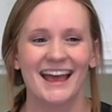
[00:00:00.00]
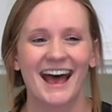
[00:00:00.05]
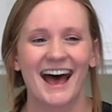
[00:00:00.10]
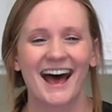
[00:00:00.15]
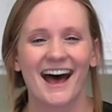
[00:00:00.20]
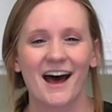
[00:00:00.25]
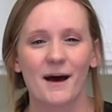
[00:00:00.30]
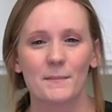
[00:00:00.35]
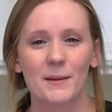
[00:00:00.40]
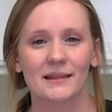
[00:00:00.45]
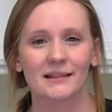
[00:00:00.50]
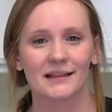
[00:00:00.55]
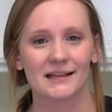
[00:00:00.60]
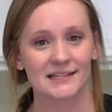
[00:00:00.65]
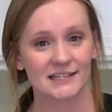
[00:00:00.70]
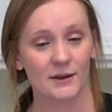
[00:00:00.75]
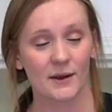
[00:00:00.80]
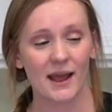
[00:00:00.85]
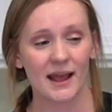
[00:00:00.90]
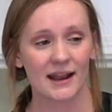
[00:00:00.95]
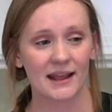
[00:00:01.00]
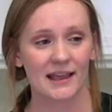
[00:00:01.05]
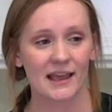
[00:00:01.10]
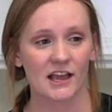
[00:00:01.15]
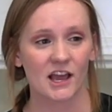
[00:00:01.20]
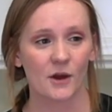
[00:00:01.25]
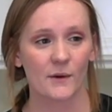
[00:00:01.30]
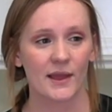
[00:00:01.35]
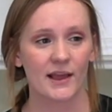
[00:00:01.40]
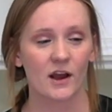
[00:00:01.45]
And let's go ahead and
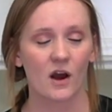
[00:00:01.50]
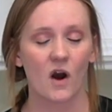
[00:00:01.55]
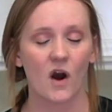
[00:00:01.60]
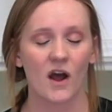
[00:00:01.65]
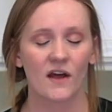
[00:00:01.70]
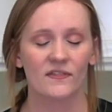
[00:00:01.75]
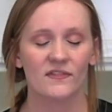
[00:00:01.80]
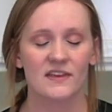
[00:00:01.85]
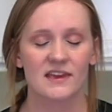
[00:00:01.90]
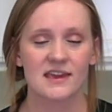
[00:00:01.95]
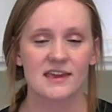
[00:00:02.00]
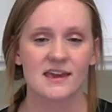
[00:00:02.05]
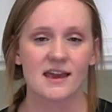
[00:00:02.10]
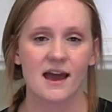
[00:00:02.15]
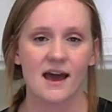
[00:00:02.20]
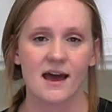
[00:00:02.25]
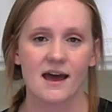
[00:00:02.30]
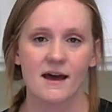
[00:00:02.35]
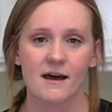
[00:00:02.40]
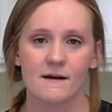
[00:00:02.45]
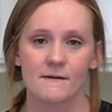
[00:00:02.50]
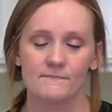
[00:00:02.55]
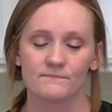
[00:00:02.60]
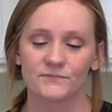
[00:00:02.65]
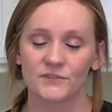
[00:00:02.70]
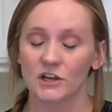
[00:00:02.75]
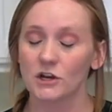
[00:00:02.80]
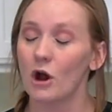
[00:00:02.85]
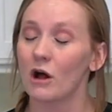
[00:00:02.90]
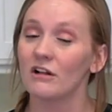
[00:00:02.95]
get going on
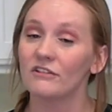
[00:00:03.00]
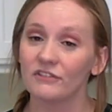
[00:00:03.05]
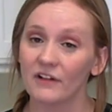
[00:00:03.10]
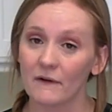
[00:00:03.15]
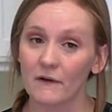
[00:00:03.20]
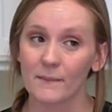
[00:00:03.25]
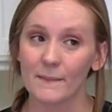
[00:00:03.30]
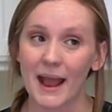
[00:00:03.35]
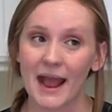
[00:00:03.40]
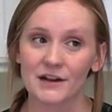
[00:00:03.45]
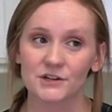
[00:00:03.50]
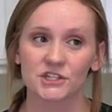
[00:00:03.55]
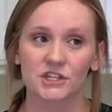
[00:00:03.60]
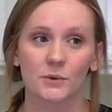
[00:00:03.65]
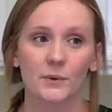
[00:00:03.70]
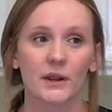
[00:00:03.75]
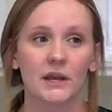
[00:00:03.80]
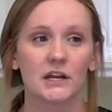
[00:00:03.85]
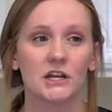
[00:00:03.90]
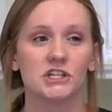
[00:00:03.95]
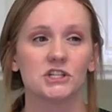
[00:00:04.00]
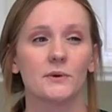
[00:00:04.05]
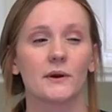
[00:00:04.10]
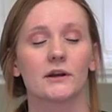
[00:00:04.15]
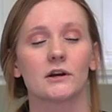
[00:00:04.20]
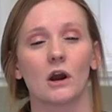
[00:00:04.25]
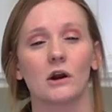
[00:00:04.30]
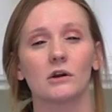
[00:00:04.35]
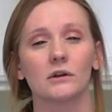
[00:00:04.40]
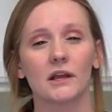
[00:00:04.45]
the cauliflower mash. So we're going to do a
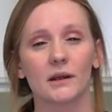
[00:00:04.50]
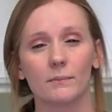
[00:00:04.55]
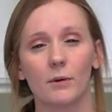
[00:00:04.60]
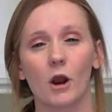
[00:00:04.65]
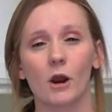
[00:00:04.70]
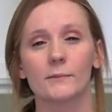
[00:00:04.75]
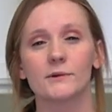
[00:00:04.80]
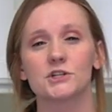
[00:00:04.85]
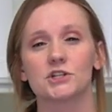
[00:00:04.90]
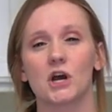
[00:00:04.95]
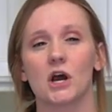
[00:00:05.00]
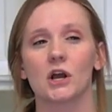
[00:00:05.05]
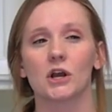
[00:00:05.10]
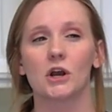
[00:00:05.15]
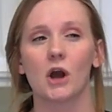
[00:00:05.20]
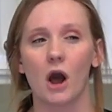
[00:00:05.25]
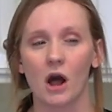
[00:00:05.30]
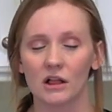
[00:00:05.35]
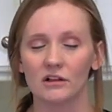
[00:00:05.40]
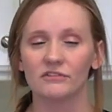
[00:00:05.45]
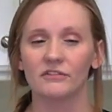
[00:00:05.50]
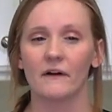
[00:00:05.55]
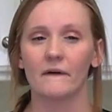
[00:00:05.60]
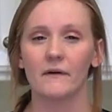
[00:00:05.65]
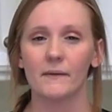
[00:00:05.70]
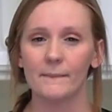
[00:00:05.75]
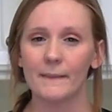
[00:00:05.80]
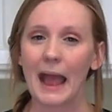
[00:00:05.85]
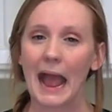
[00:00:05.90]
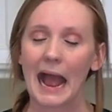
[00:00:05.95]
garlic parmesan
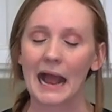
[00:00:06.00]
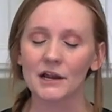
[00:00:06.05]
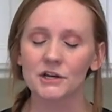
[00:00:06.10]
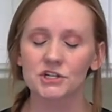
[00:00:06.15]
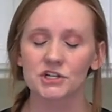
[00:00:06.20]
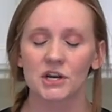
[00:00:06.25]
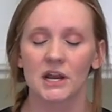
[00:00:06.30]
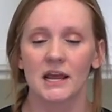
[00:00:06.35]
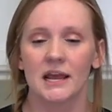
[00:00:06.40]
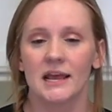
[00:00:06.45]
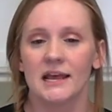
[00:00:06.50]
cauliflower mash.